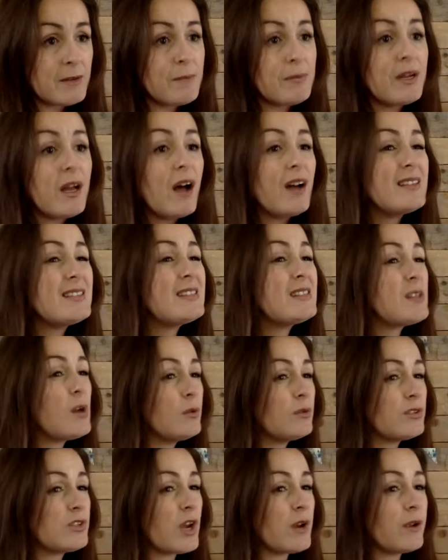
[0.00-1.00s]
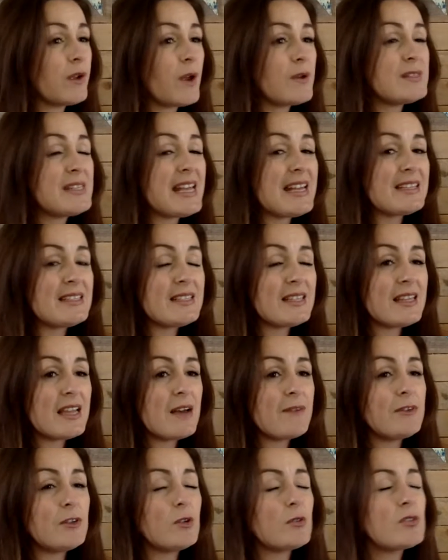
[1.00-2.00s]
and because salt dough goes into the
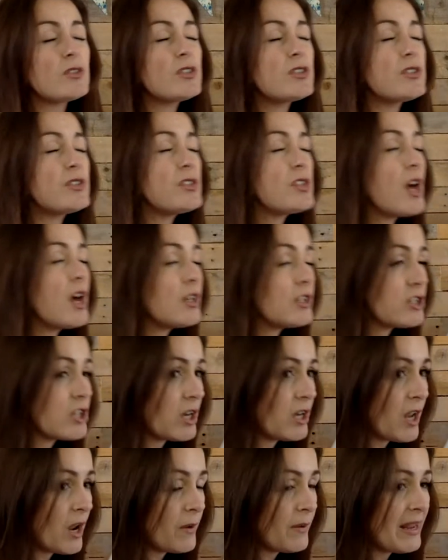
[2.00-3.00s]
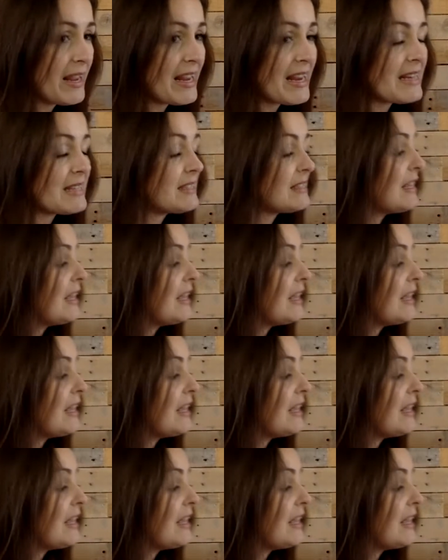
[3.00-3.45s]
oven on such a low heat,